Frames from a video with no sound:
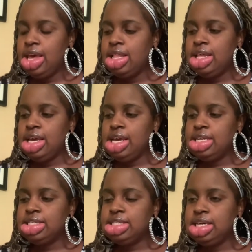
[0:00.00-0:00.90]
The
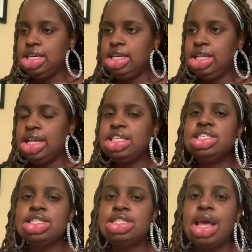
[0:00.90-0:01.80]
ENT, let's
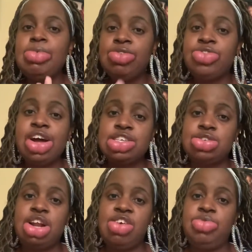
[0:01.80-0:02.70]
just say before I
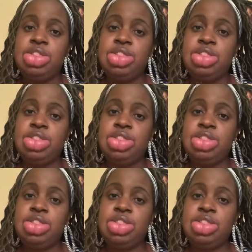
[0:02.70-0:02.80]
start off with